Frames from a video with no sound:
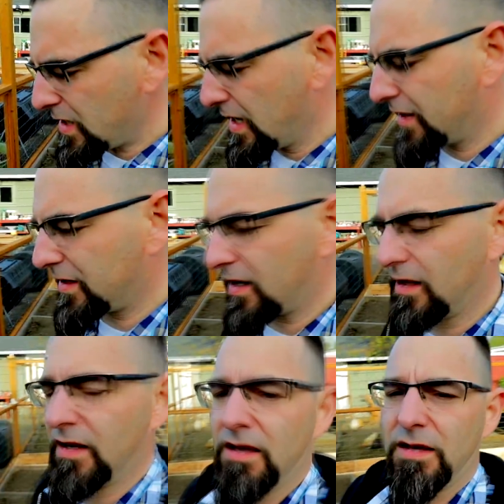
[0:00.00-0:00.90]
and
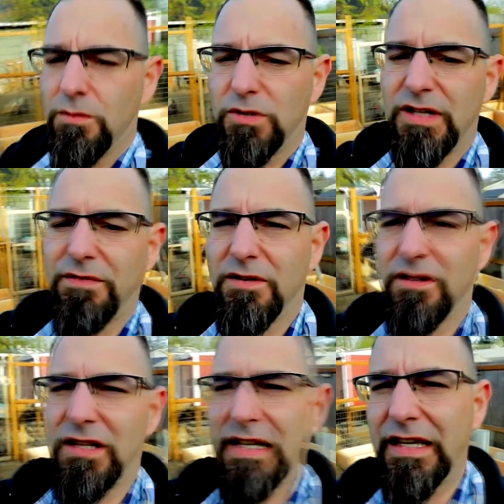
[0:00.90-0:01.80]
it will
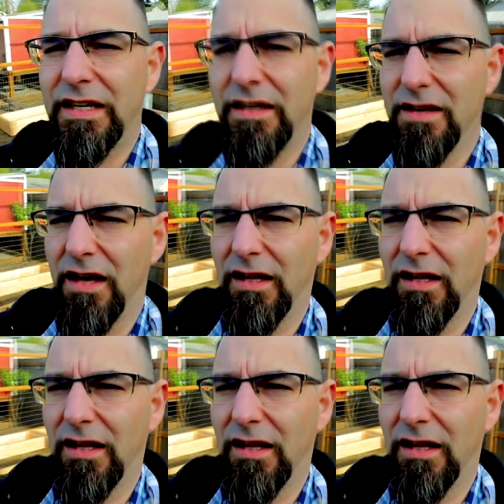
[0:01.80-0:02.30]
definitely